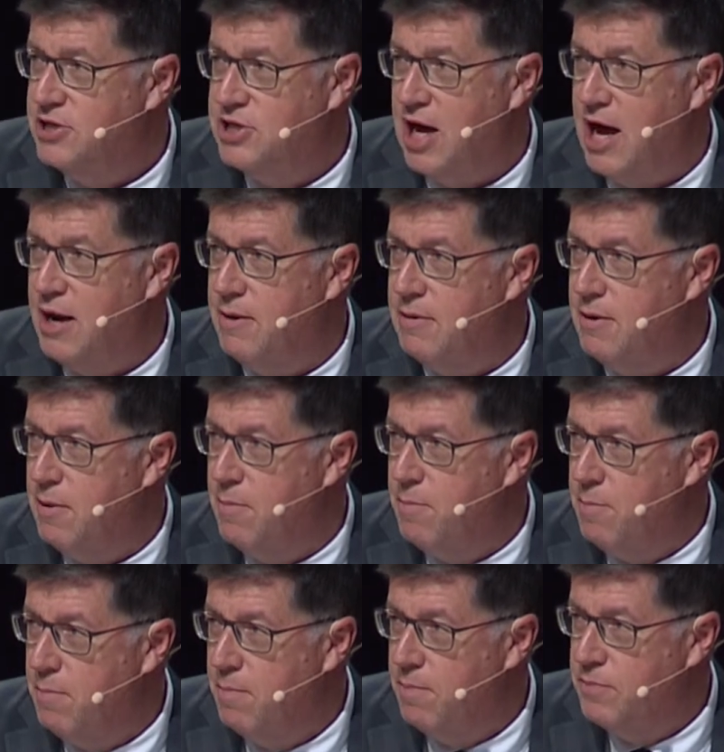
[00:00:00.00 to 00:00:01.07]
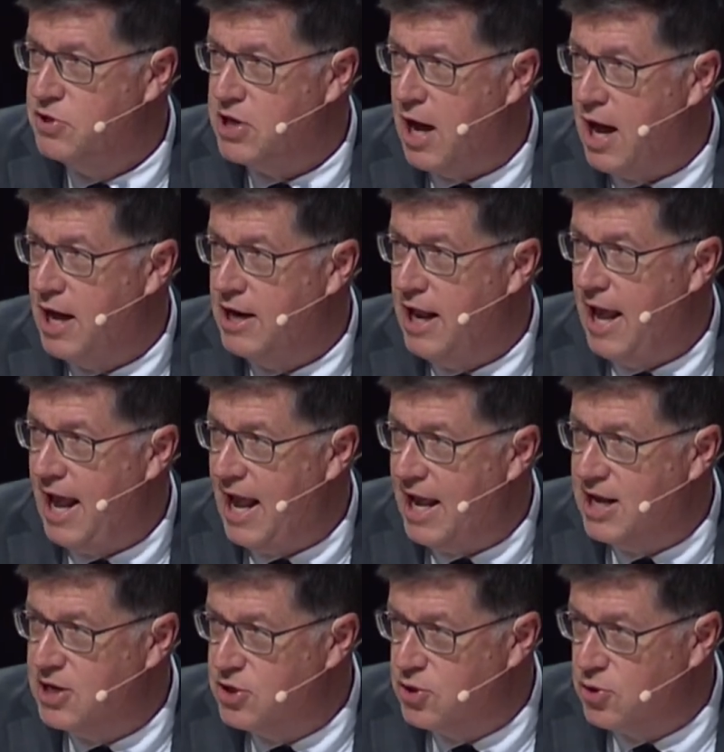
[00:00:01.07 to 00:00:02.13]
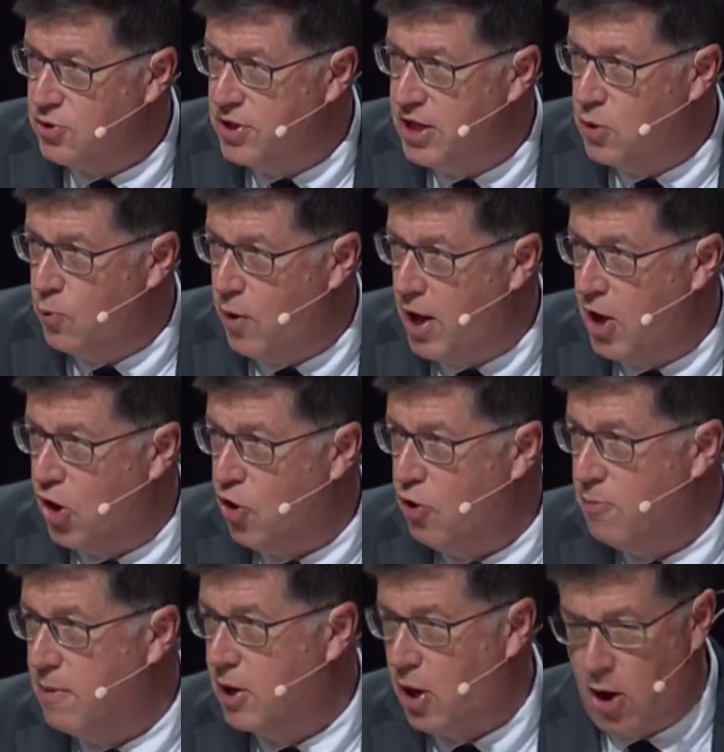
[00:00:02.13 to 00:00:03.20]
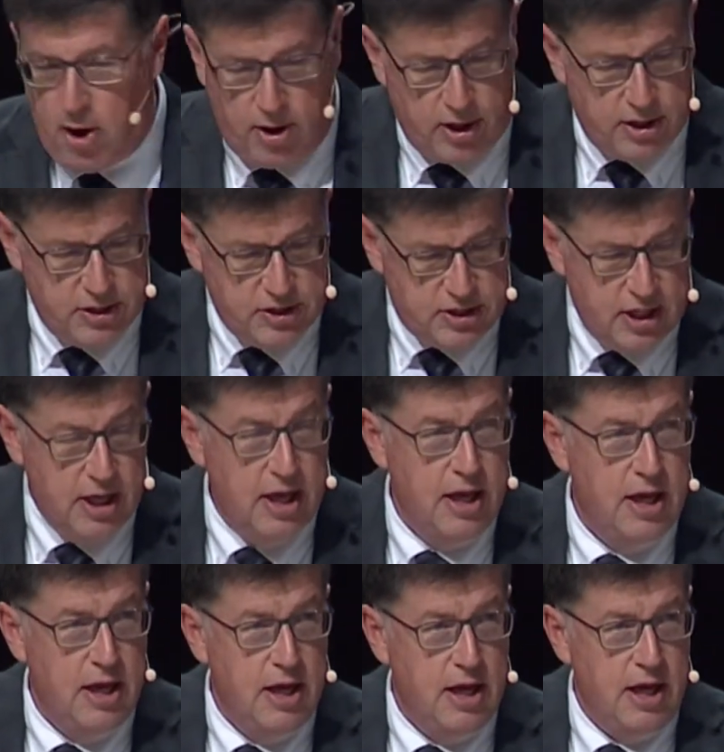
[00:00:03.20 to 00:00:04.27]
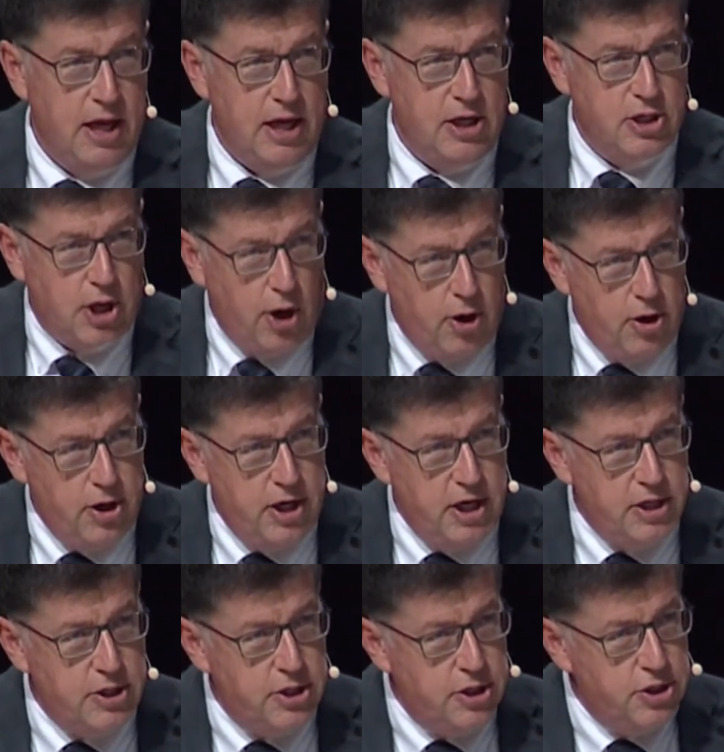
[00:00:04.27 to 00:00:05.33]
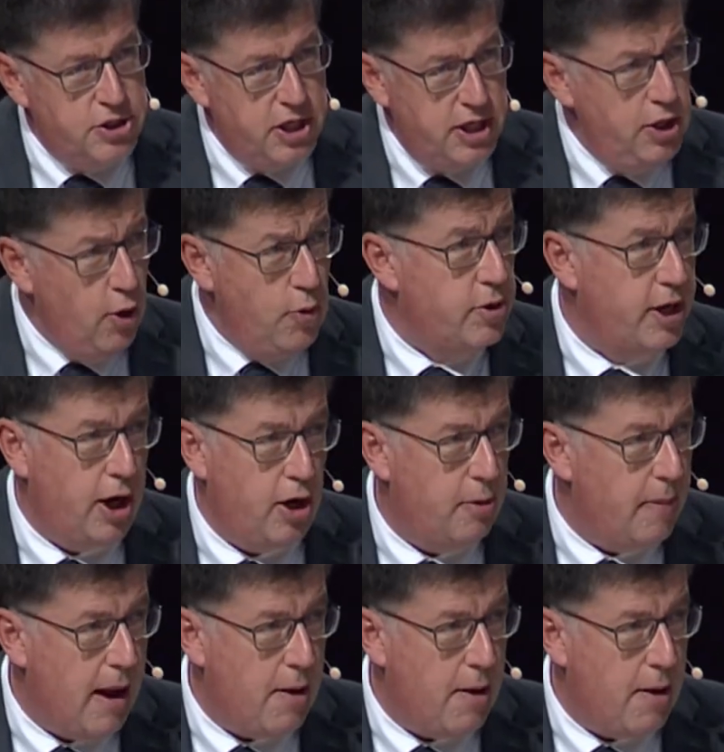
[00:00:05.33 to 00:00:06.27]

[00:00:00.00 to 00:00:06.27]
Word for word: John, John handled it well because he turned it to Jesus. You don't care